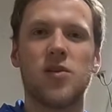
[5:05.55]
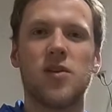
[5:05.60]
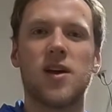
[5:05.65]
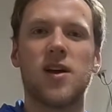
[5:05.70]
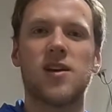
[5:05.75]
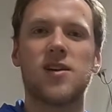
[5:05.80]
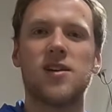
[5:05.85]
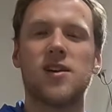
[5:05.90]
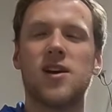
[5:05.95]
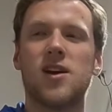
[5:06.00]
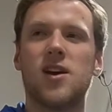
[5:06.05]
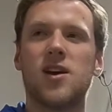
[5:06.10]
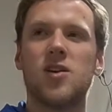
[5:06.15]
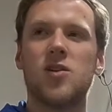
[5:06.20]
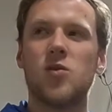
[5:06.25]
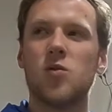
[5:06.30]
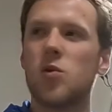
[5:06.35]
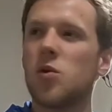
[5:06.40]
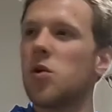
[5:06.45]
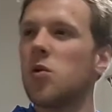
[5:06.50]
Like,
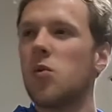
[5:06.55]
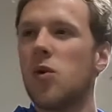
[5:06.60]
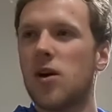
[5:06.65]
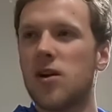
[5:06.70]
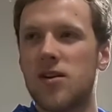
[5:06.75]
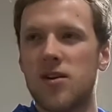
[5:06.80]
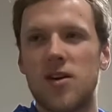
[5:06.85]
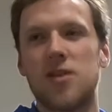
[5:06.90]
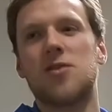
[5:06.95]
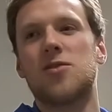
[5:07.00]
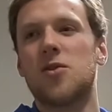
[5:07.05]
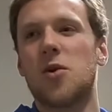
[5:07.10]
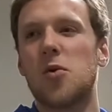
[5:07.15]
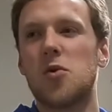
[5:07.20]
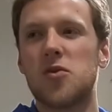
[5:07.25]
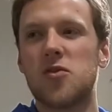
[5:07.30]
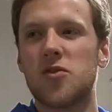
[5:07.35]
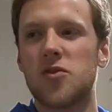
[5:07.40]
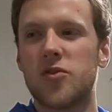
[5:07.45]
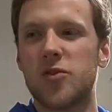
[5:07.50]
you really want another
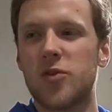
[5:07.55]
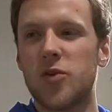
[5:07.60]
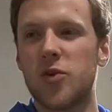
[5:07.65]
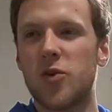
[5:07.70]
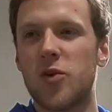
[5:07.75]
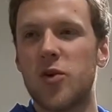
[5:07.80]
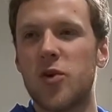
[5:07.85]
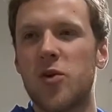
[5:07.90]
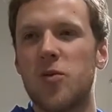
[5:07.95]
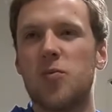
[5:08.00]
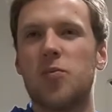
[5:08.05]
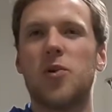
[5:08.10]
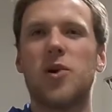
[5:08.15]
toaster strudel,